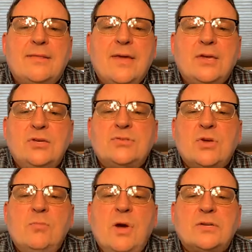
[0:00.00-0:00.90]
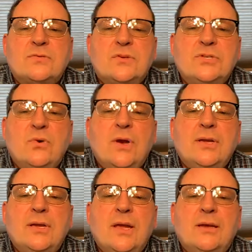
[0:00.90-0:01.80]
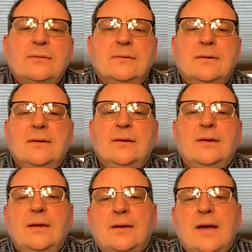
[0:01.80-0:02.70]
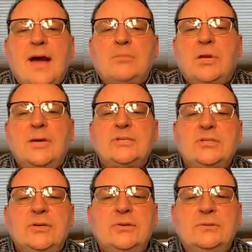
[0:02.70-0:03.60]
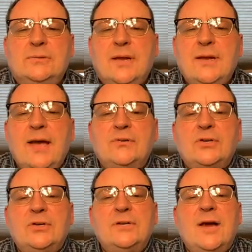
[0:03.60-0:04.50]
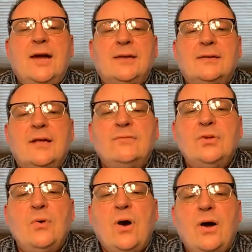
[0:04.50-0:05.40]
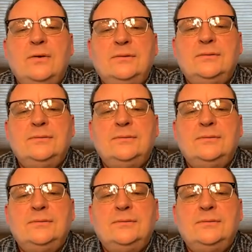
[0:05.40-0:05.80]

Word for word: Thank you so much for joining in. God bless you and have a good night. Love you all.